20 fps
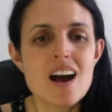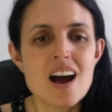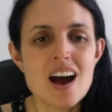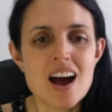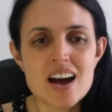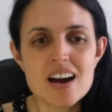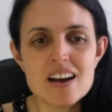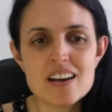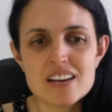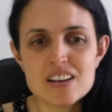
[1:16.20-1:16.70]

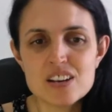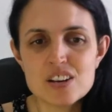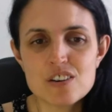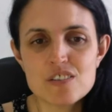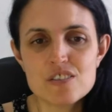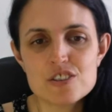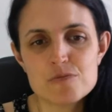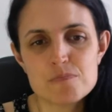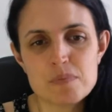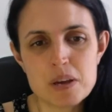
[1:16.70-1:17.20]
I
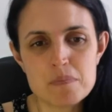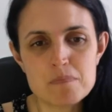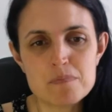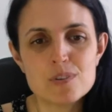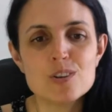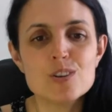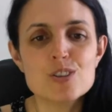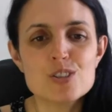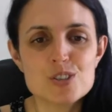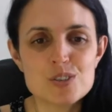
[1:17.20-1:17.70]
encourage
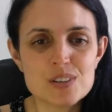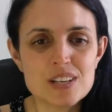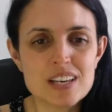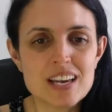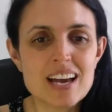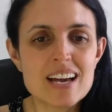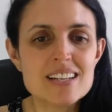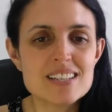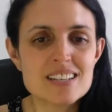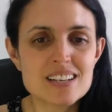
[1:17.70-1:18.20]
people to
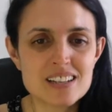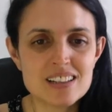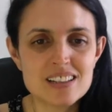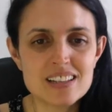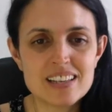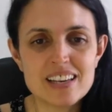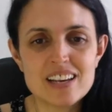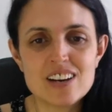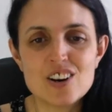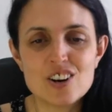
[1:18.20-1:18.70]
get
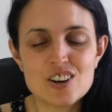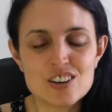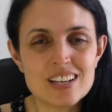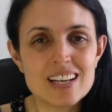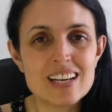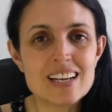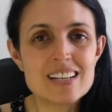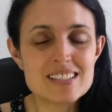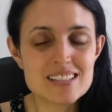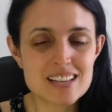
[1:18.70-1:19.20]
clear on
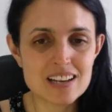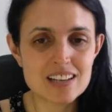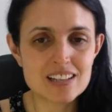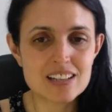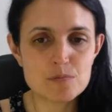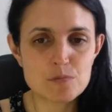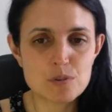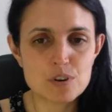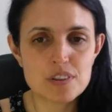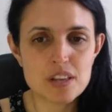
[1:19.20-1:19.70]
exactly
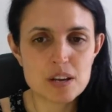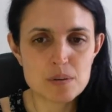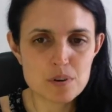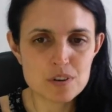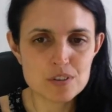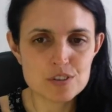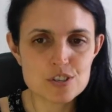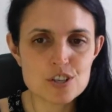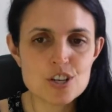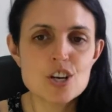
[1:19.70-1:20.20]
what they
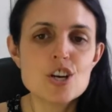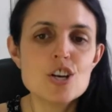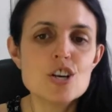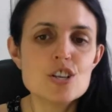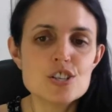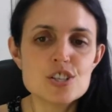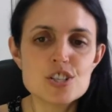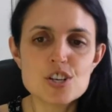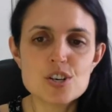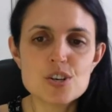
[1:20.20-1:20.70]
want.
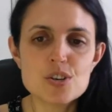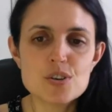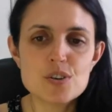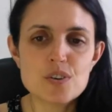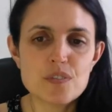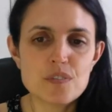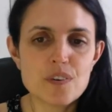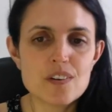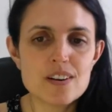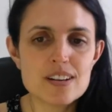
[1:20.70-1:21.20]
So,
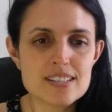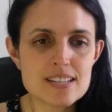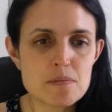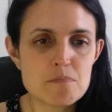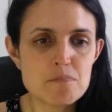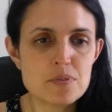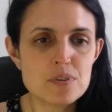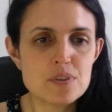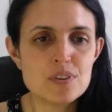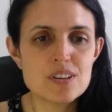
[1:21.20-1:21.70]
for
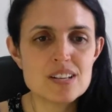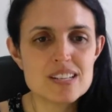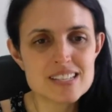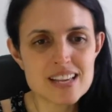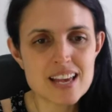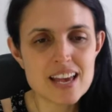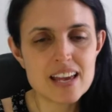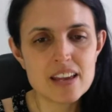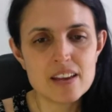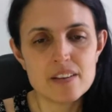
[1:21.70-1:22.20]
example,
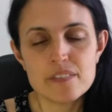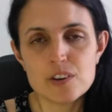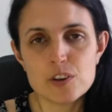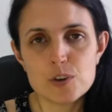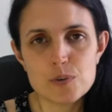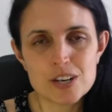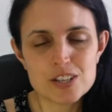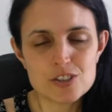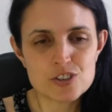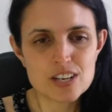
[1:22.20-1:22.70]
say if
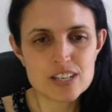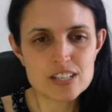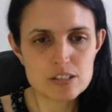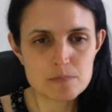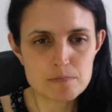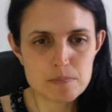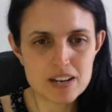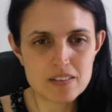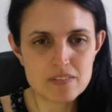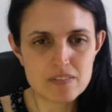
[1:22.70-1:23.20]
you are trying
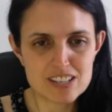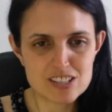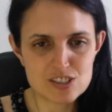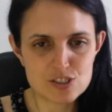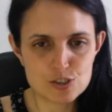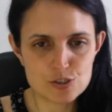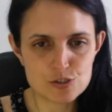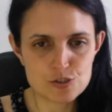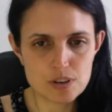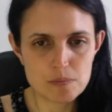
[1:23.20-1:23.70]
to manifest
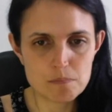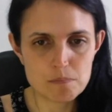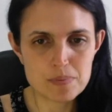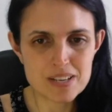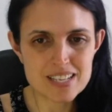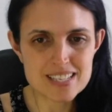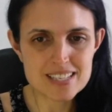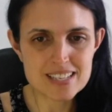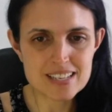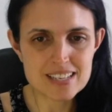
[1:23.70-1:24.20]
your dream
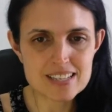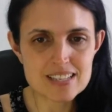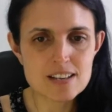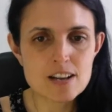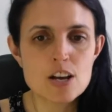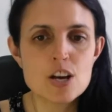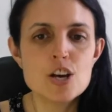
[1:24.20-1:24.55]
business,